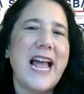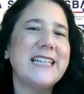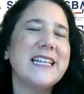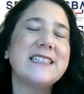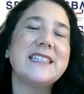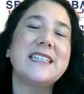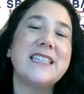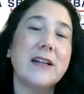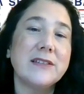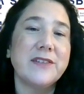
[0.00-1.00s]
And as the
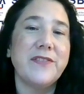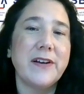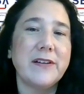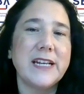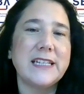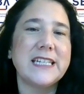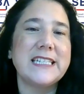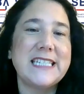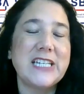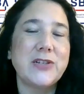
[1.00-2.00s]
Delta variant
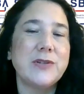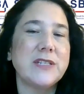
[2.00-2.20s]
continues